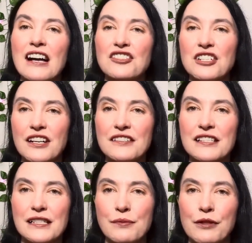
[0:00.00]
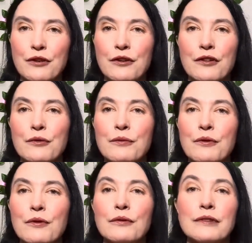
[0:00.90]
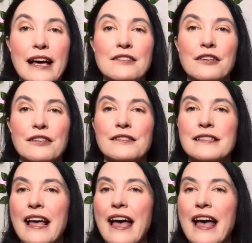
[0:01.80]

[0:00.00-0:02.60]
shares this with her through letters